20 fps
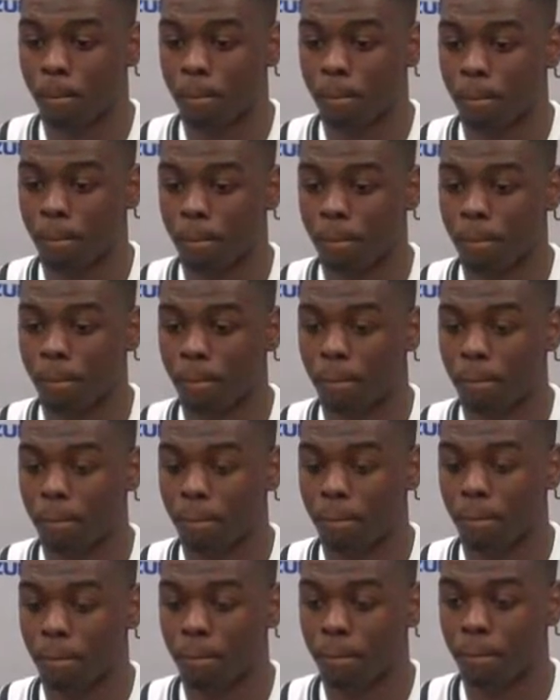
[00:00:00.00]

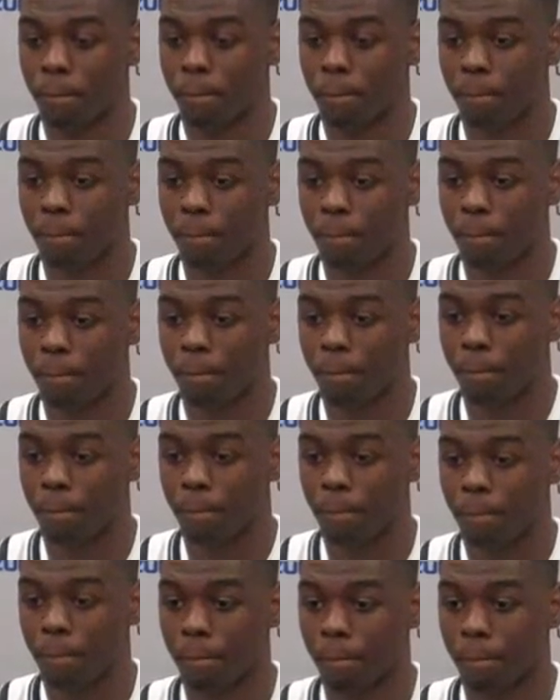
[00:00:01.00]

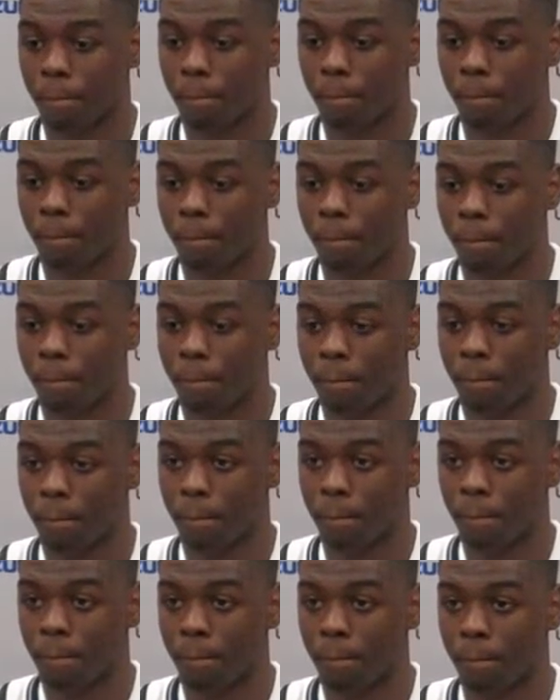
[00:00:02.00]

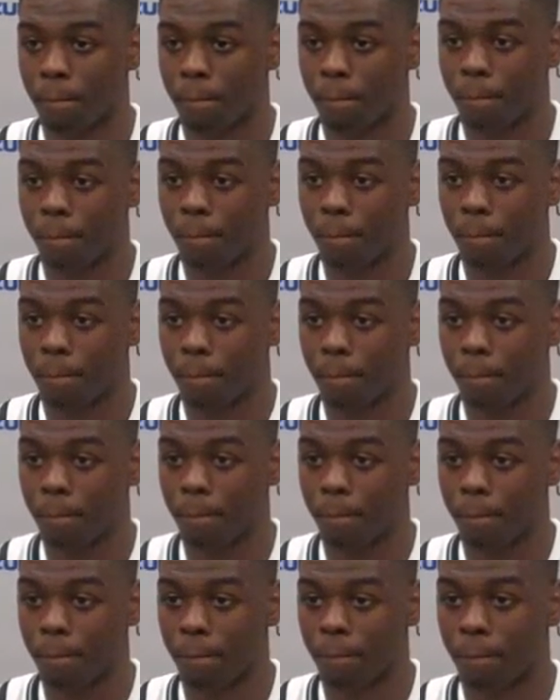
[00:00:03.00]

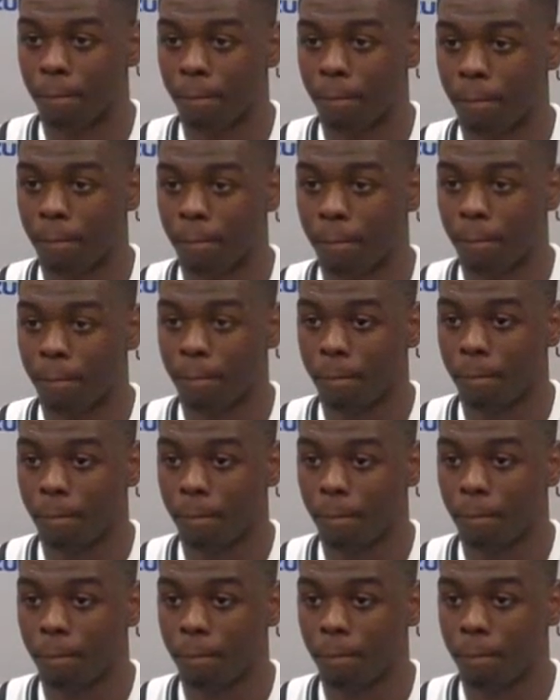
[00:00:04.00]

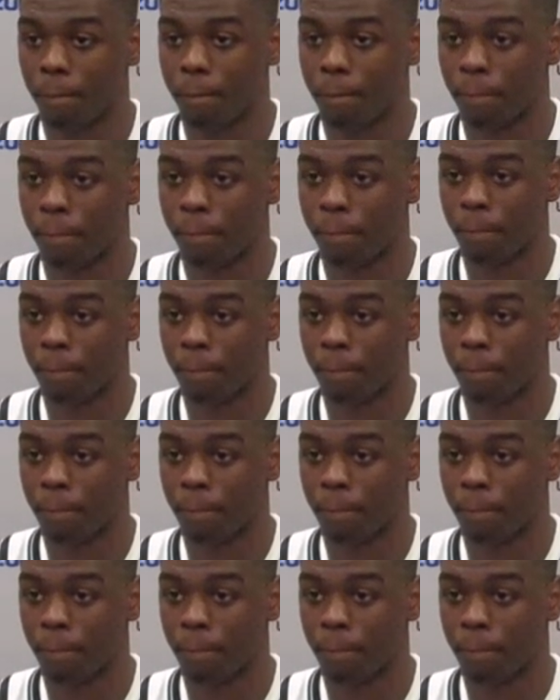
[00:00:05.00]
(not speaking)